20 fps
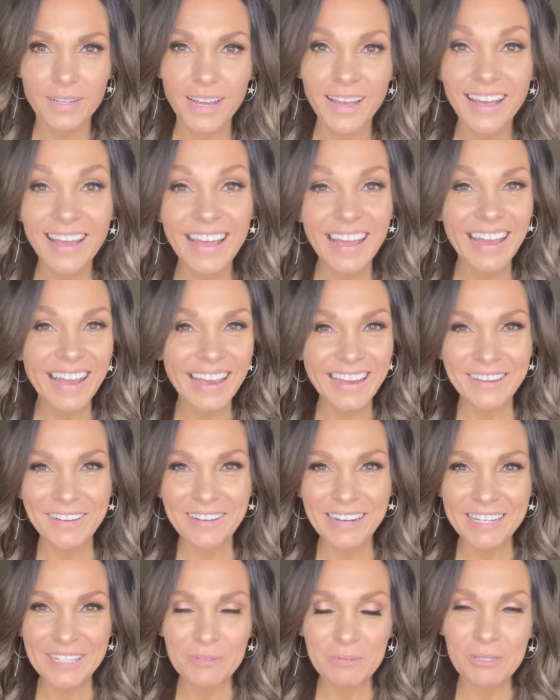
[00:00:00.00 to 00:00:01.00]
Hey you
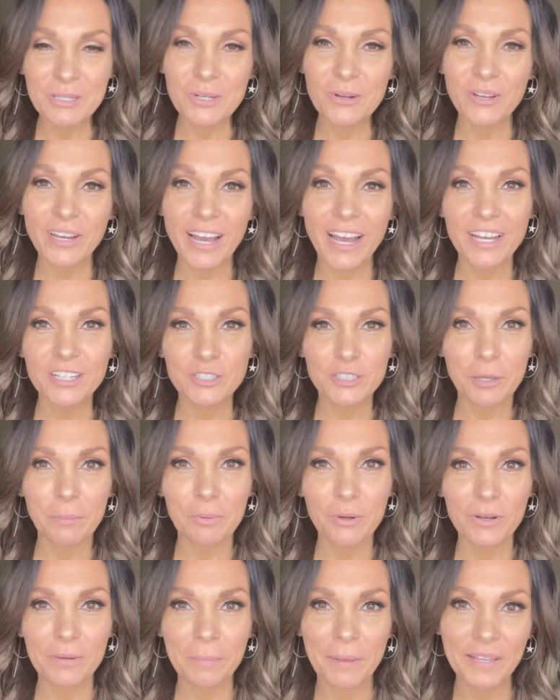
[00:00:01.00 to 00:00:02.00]
guys, what's going on? Sean
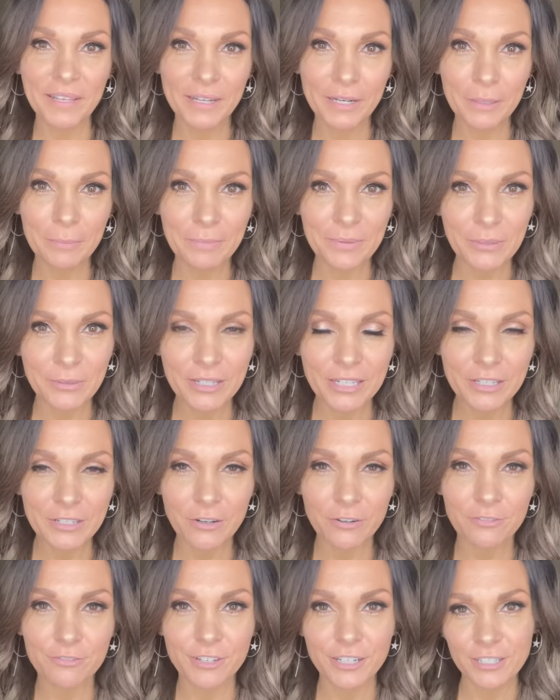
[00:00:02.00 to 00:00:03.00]
Bocabella here, Beauty
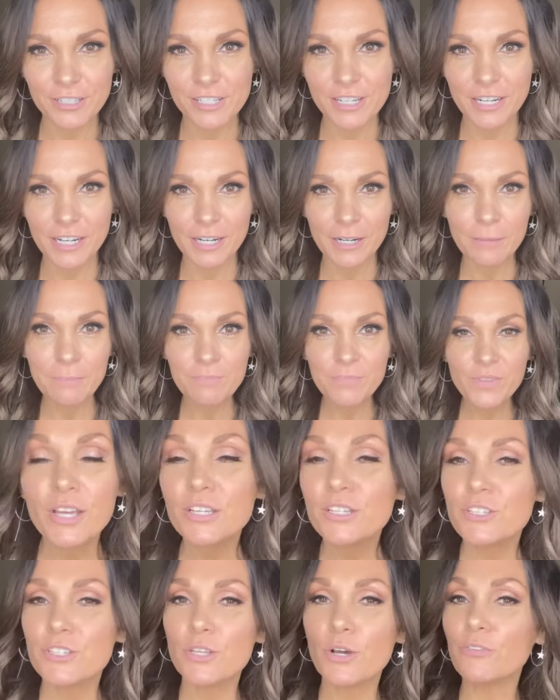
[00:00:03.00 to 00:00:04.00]
No Filter.
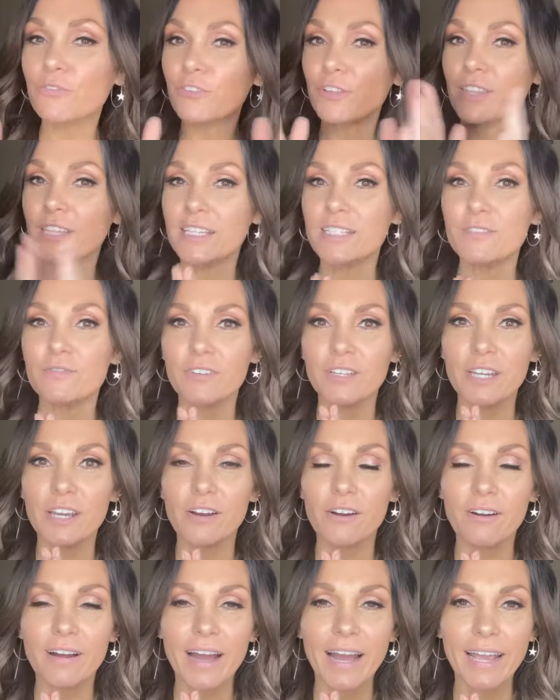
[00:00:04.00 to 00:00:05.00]
So for this
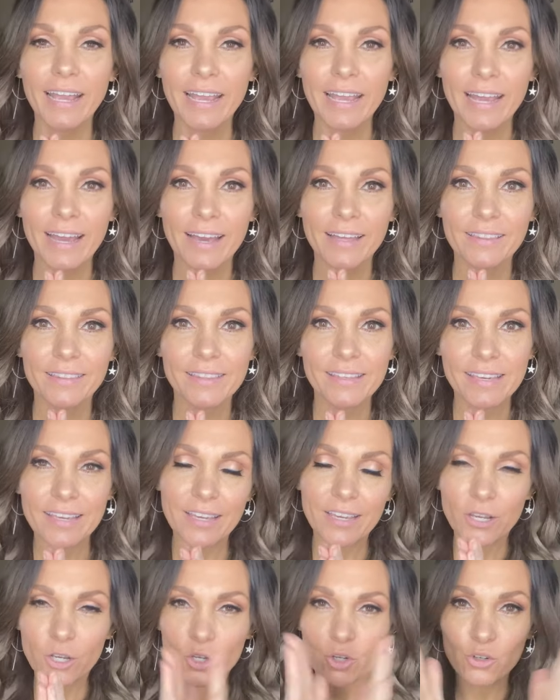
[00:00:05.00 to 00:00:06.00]
video, I had
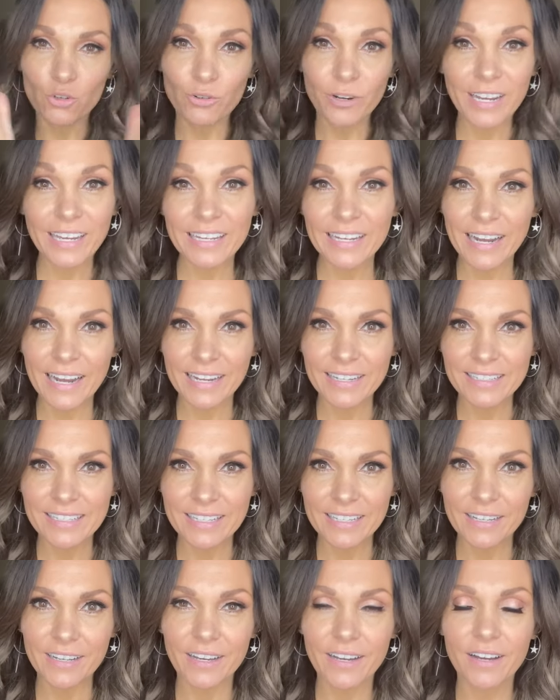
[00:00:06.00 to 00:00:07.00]
the great idea